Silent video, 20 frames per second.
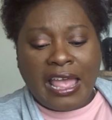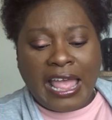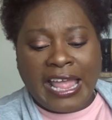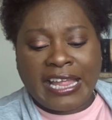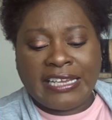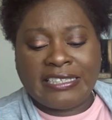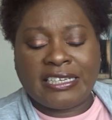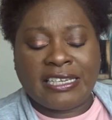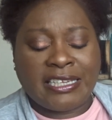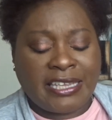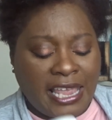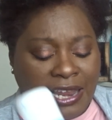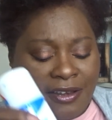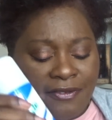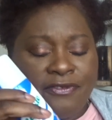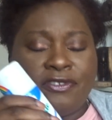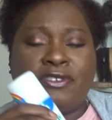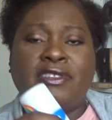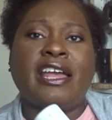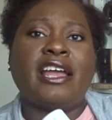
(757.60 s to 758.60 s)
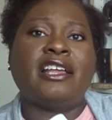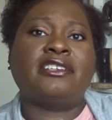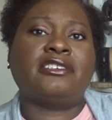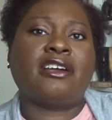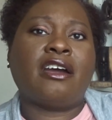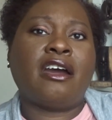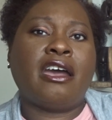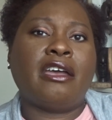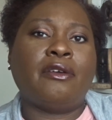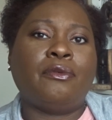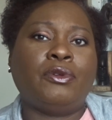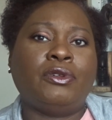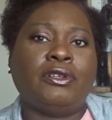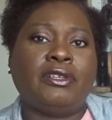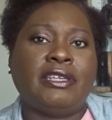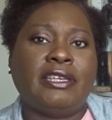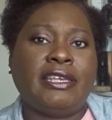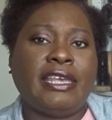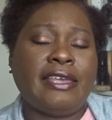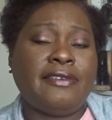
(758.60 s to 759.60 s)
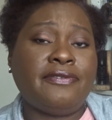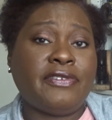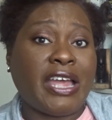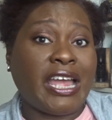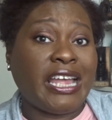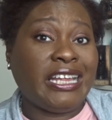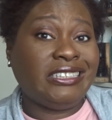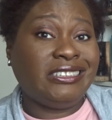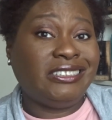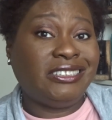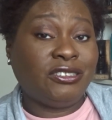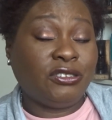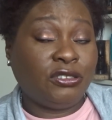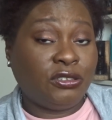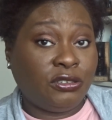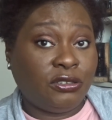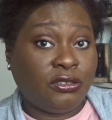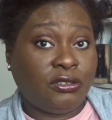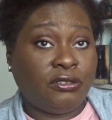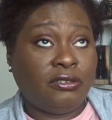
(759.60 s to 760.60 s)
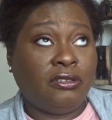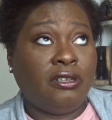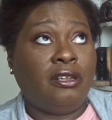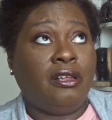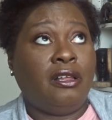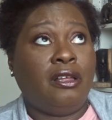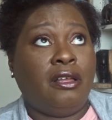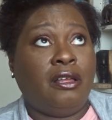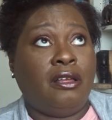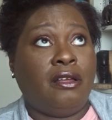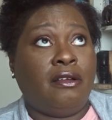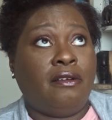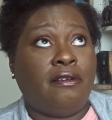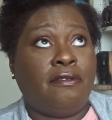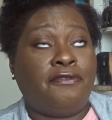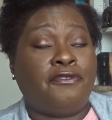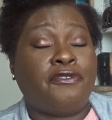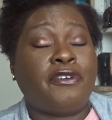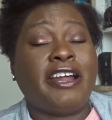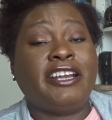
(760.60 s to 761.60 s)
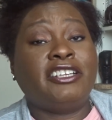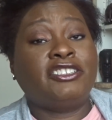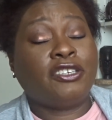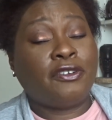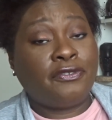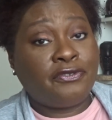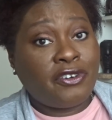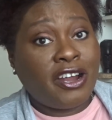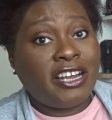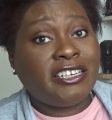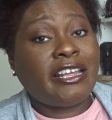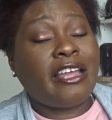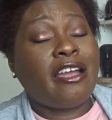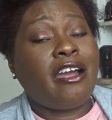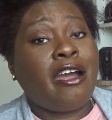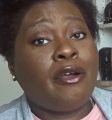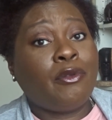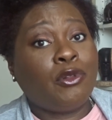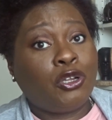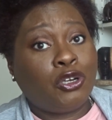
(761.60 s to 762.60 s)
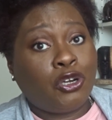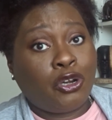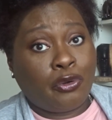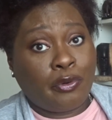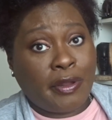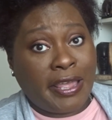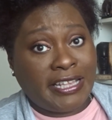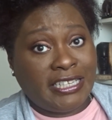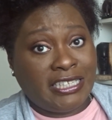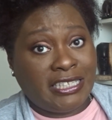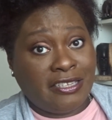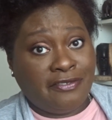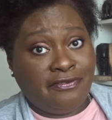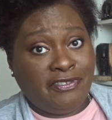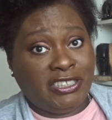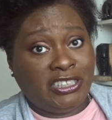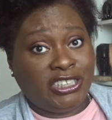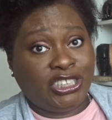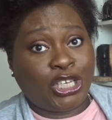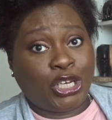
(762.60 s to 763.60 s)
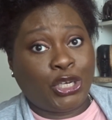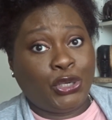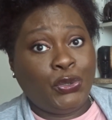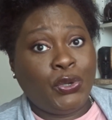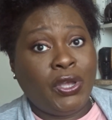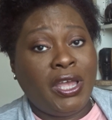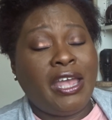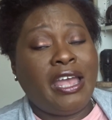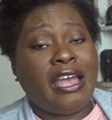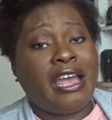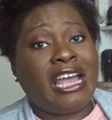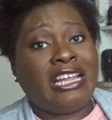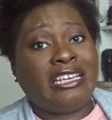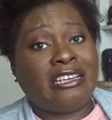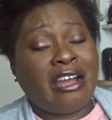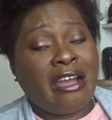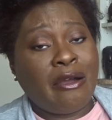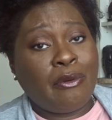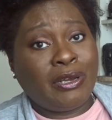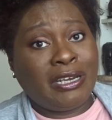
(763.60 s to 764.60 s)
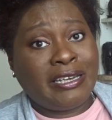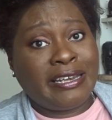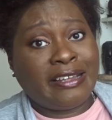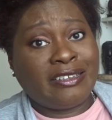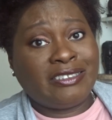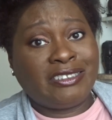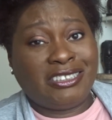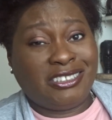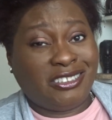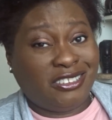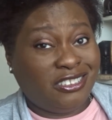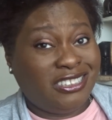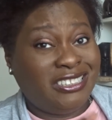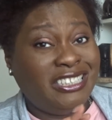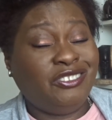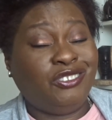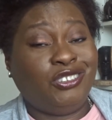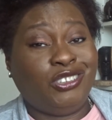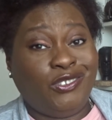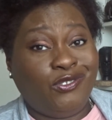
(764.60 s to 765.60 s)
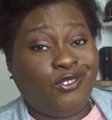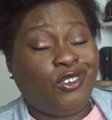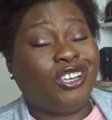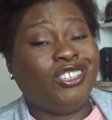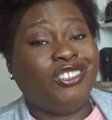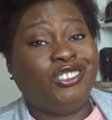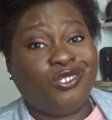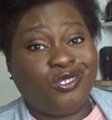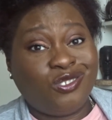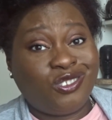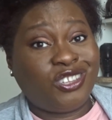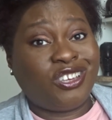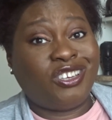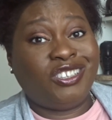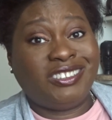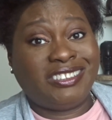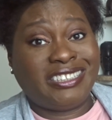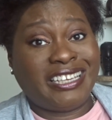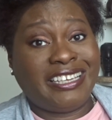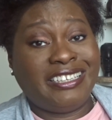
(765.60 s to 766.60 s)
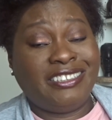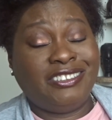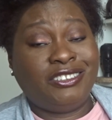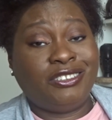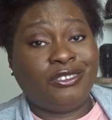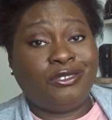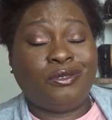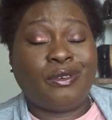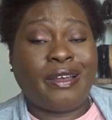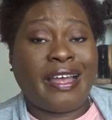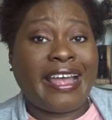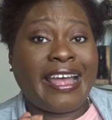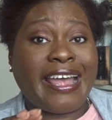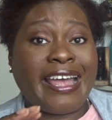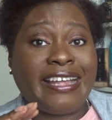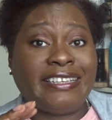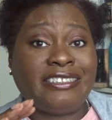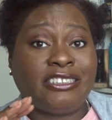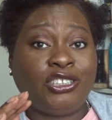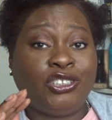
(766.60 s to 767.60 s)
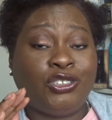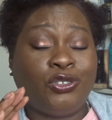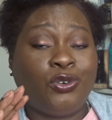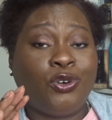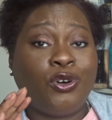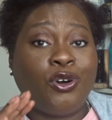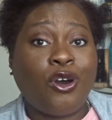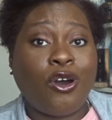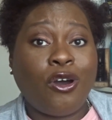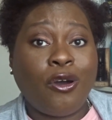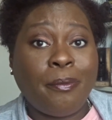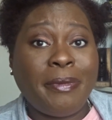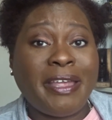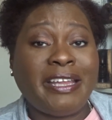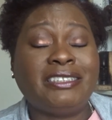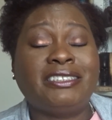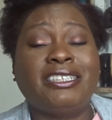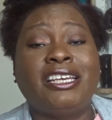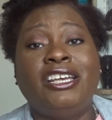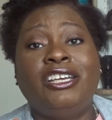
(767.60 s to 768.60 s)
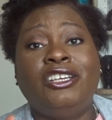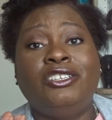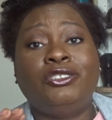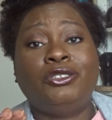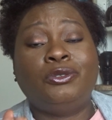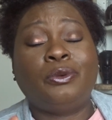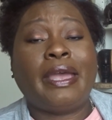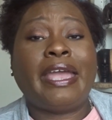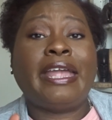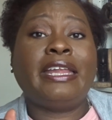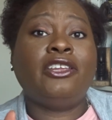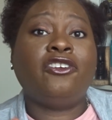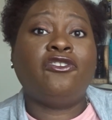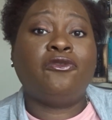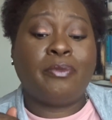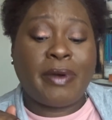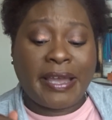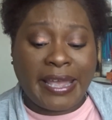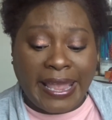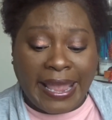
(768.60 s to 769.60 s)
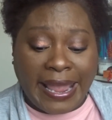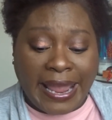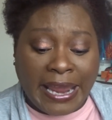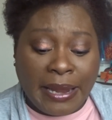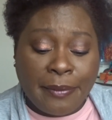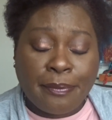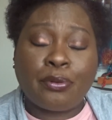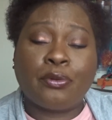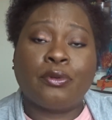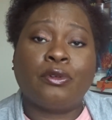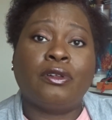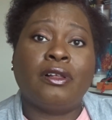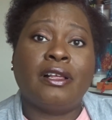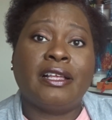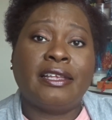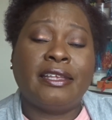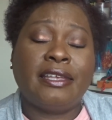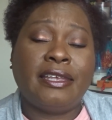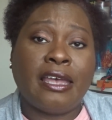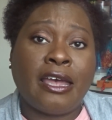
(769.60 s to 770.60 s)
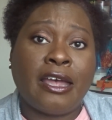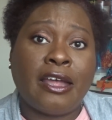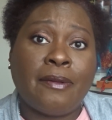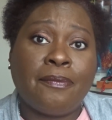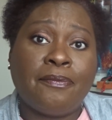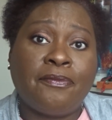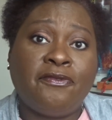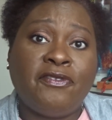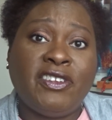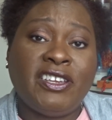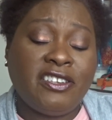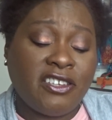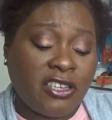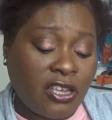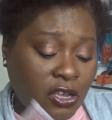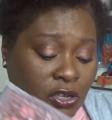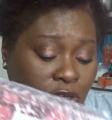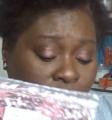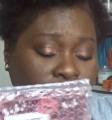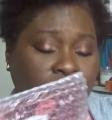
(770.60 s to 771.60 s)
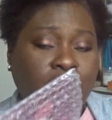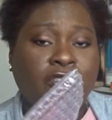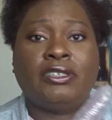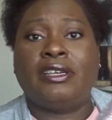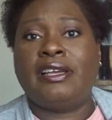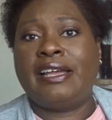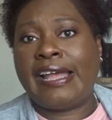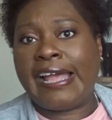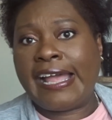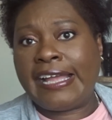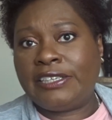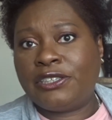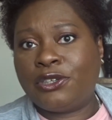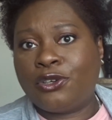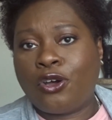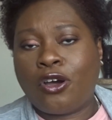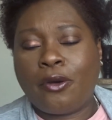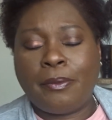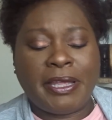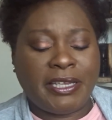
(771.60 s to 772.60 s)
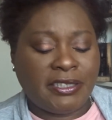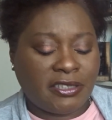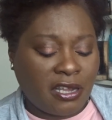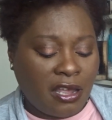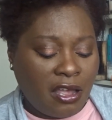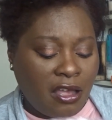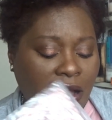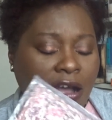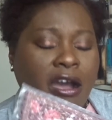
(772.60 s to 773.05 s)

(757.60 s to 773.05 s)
And again, for that, I will give until Friday. So Friday, I will create the video and I will announce it. So literally, you've got until Thursday to add your comment to any of my April videos. Add a comment.